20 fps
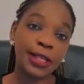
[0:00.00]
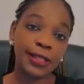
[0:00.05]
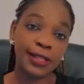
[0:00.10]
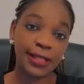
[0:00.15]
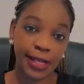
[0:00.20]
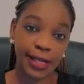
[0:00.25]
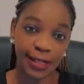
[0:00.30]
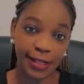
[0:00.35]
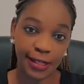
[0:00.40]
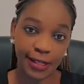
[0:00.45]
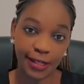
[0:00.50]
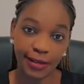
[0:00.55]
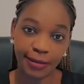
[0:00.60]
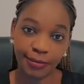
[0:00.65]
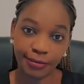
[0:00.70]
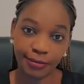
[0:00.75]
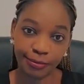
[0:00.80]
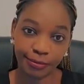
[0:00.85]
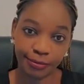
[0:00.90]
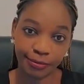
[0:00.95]
your
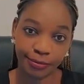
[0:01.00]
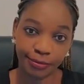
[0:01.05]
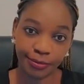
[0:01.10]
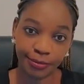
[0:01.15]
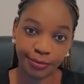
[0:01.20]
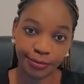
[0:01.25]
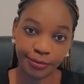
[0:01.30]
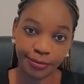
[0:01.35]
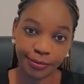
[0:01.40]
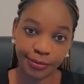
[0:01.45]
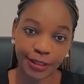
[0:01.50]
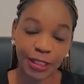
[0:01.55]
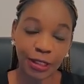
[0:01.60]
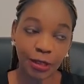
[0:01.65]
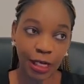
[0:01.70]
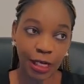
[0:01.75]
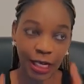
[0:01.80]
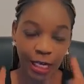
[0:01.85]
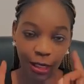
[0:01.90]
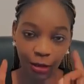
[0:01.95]
application is
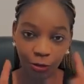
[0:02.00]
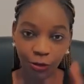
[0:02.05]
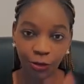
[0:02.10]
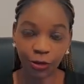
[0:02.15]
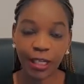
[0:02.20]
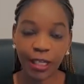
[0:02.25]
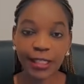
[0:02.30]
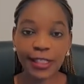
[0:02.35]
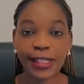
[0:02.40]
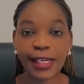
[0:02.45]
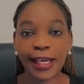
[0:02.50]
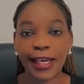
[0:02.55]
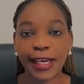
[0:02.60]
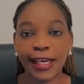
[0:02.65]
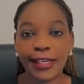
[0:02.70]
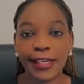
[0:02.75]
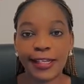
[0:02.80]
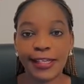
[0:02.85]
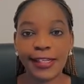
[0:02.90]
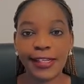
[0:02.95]
accepted and your
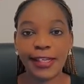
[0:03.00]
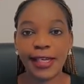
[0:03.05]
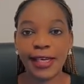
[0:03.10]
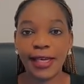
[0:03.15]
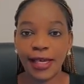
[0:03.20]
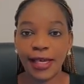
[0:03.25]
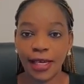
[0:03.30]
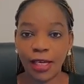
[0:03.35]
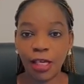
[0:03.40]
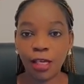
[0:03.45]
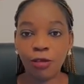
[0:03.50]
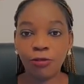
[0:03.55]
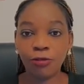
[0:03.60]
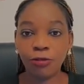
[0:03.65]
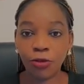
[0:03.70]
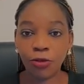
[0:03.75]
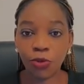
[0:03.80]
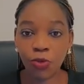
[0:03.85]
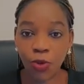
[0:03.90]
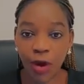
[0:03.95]
ID is
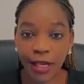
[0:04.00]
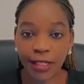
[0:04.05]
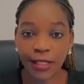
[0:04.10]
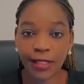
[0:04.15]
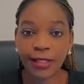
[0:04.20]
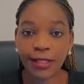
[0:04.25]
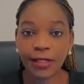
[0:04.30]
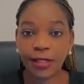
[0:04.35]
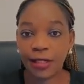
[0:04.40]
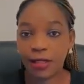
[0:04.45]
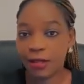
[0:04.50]
verified and it is